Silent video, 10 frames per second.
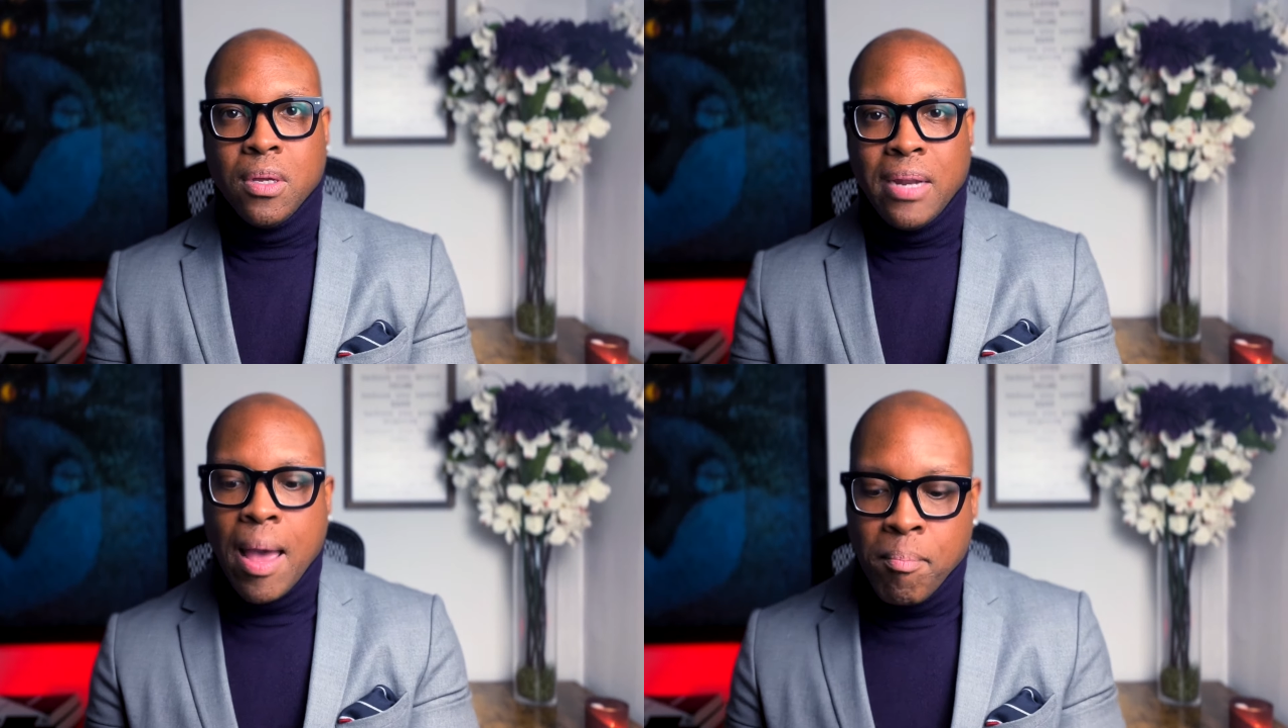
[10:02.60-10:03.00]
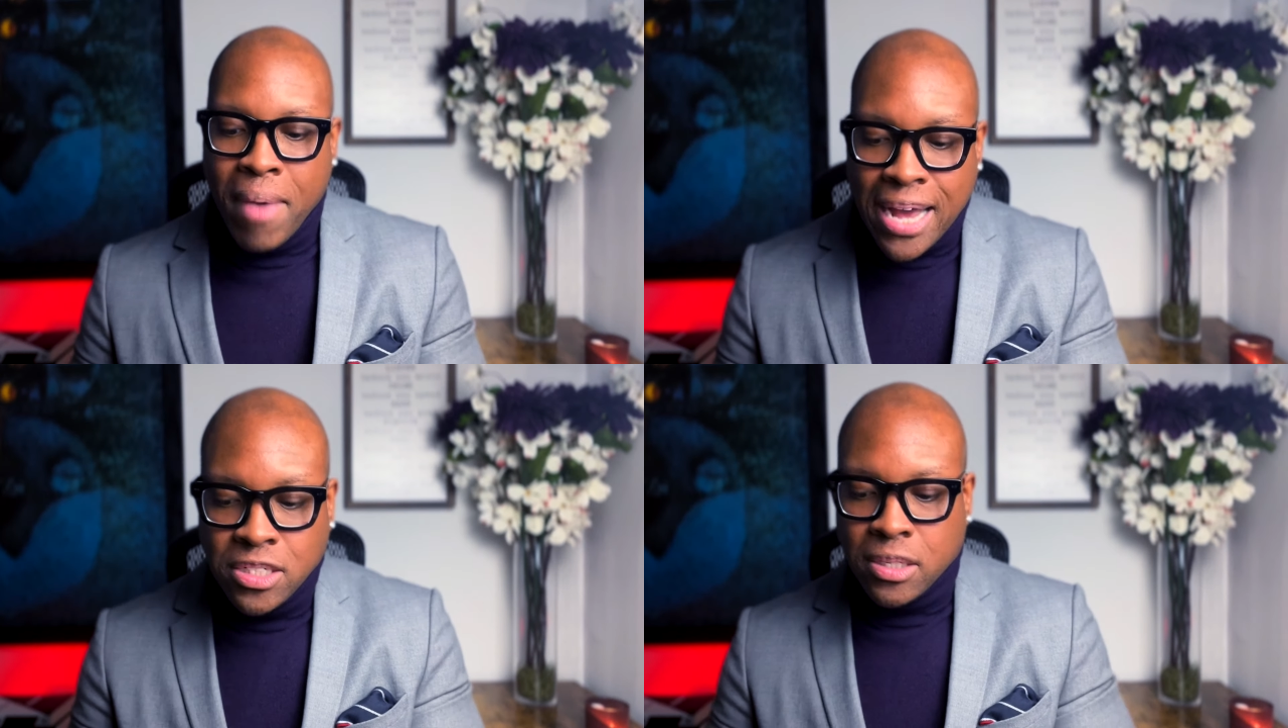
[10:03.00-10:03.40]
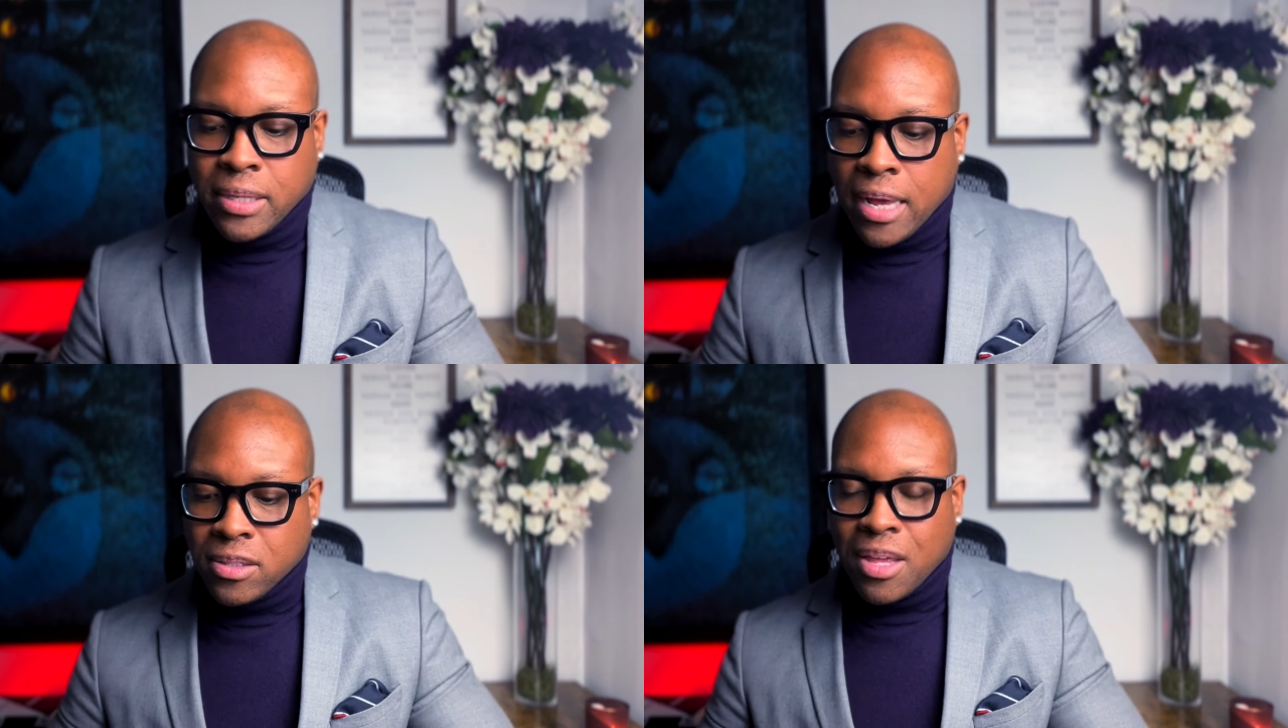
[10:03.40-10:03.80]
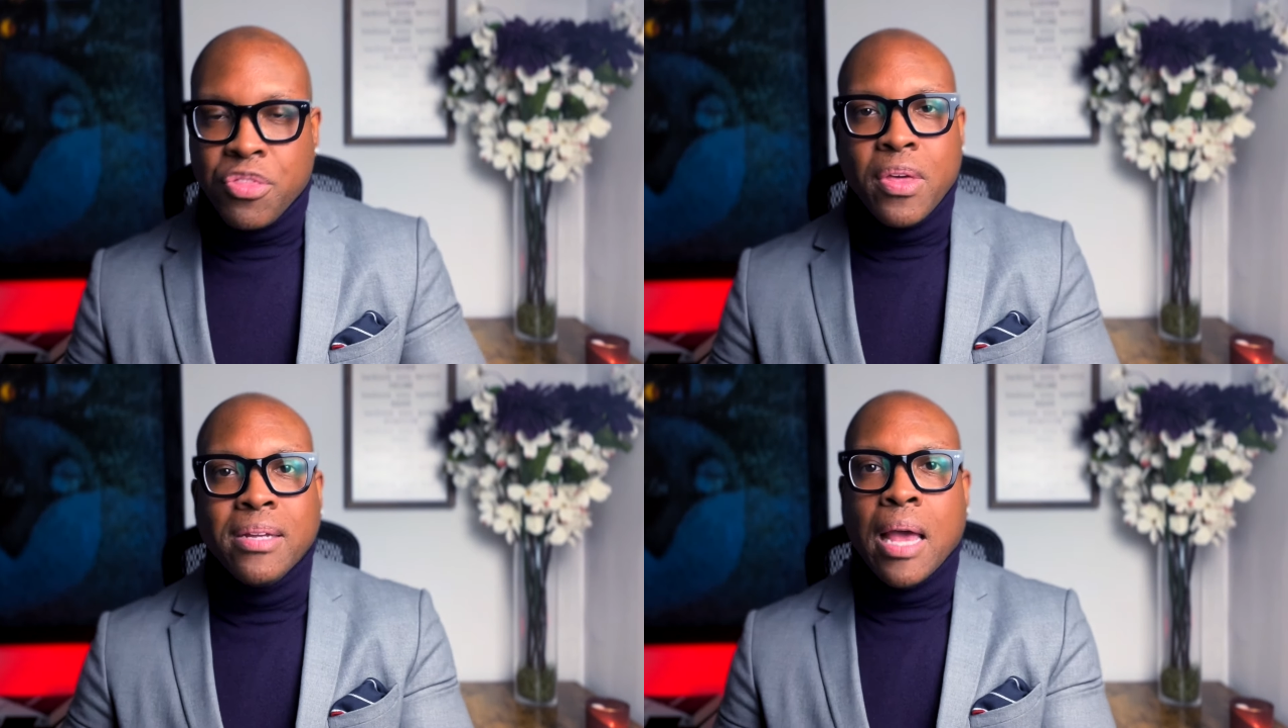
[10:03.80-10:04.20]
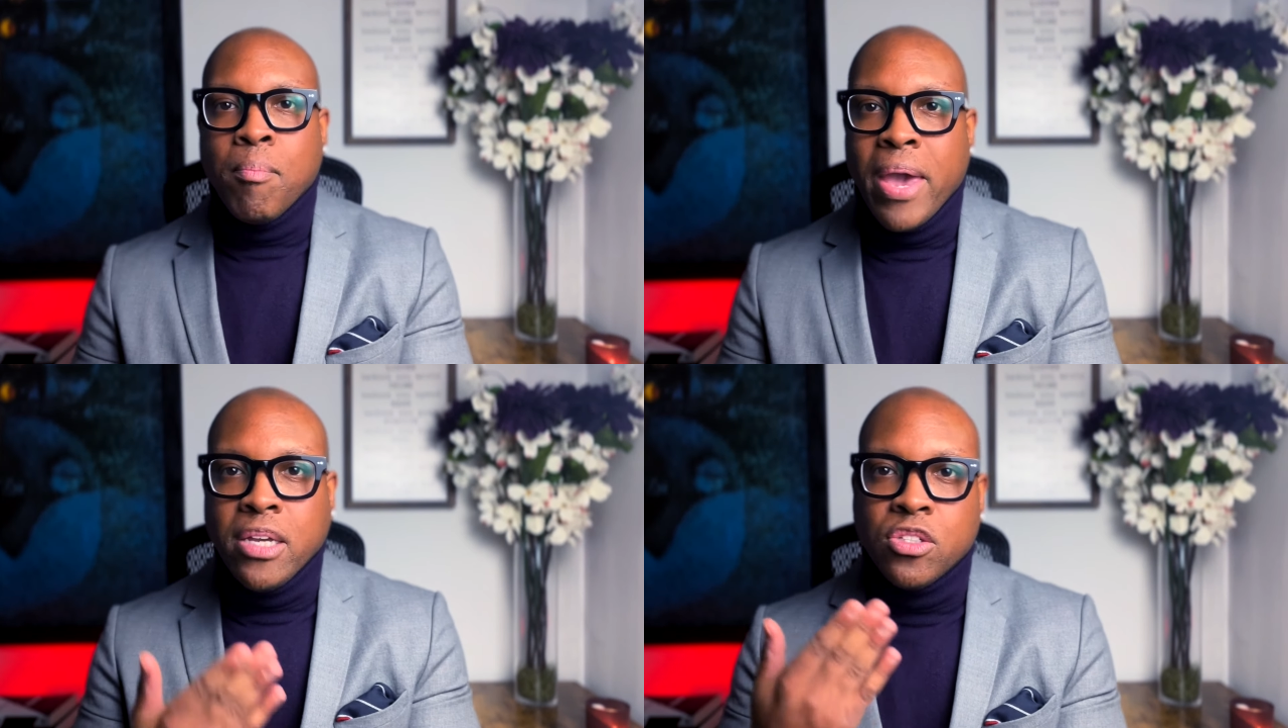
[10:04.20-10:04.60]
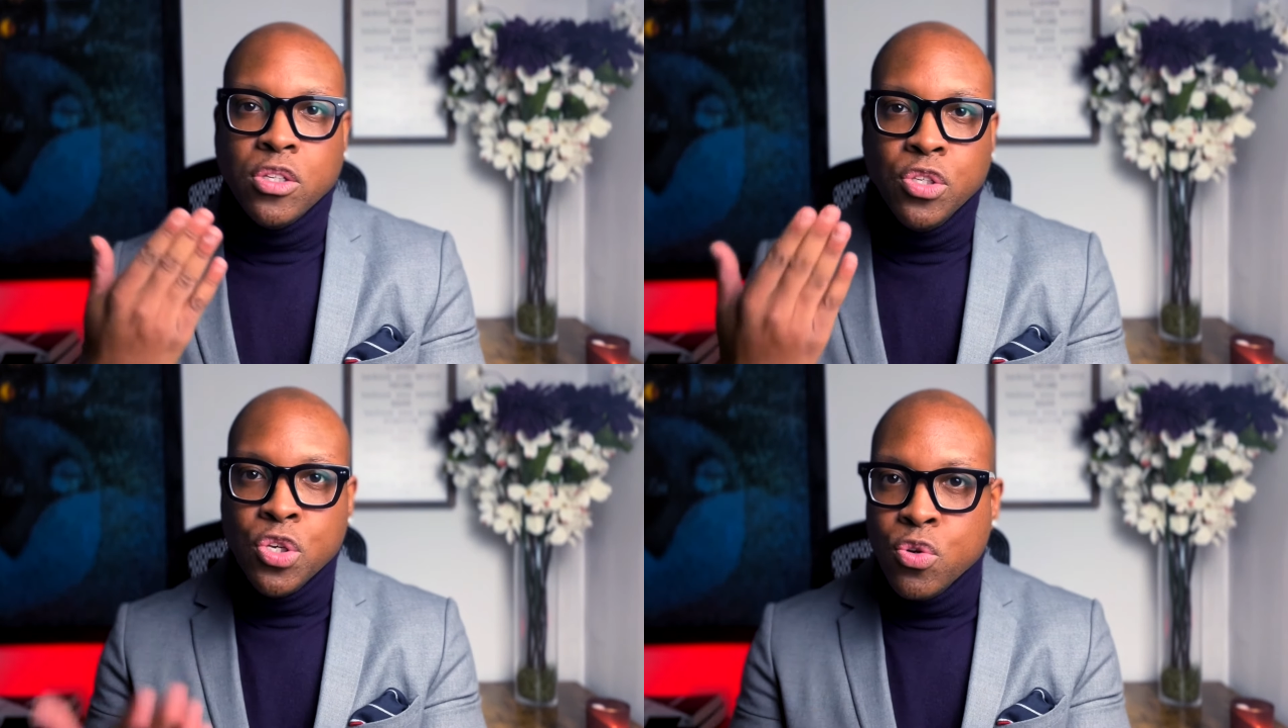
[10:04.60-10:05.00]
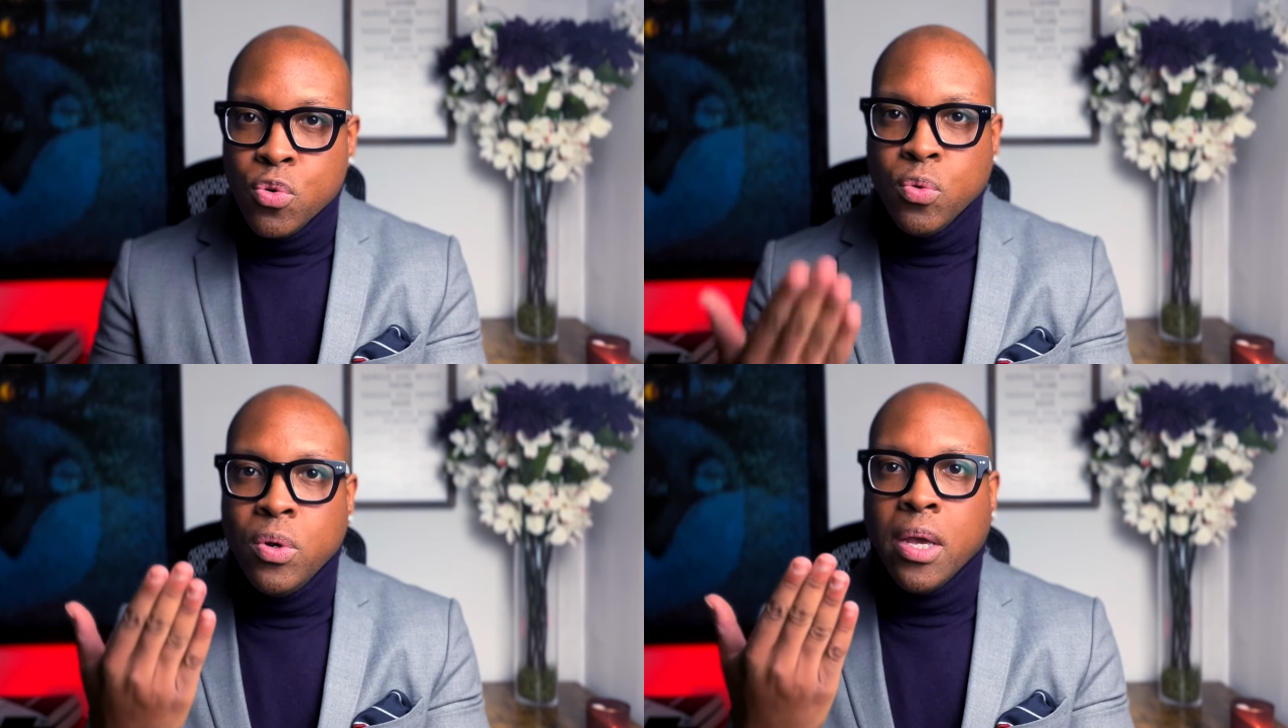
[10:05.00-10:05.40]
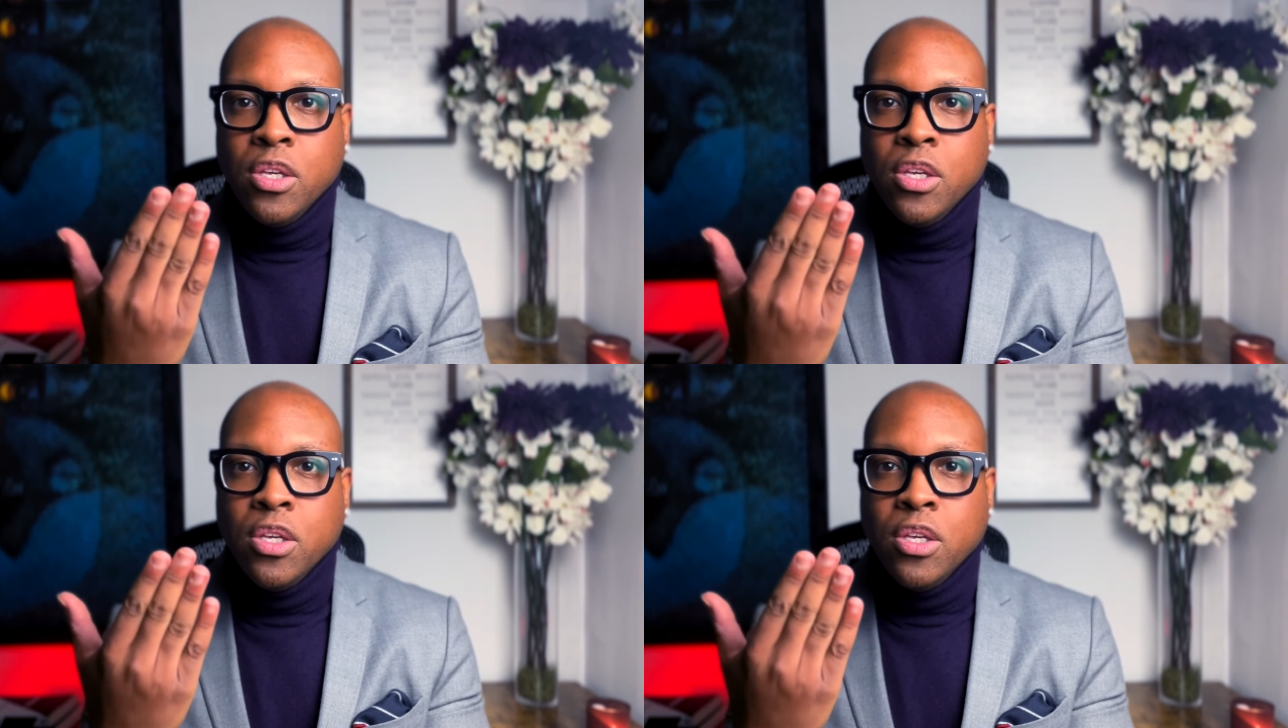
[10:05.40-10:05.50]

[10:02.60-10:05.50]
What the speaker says: That magic, that the thing that makes you,